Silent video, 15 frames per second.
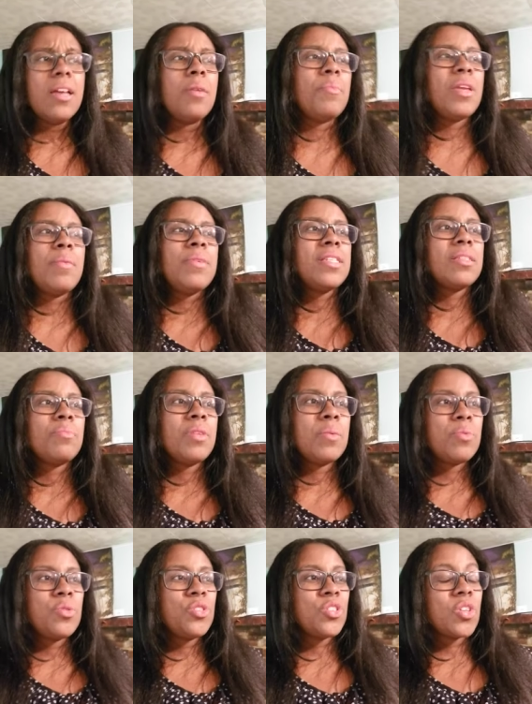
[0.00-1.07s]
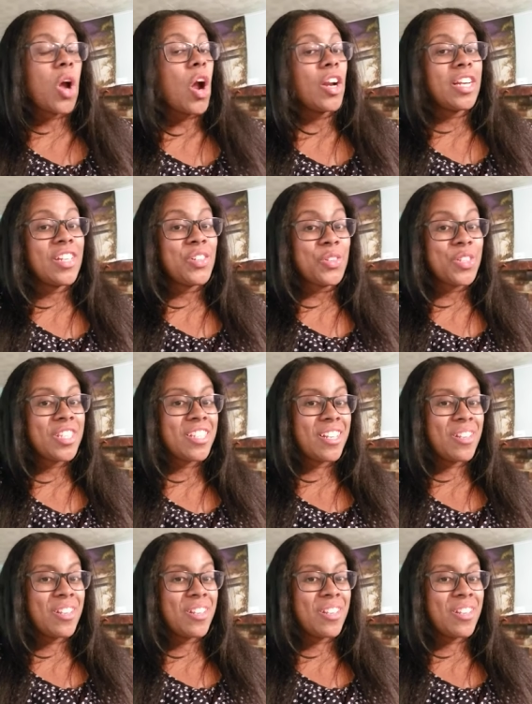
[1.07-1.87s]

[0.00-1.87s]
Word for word: maybe some people just aren't interested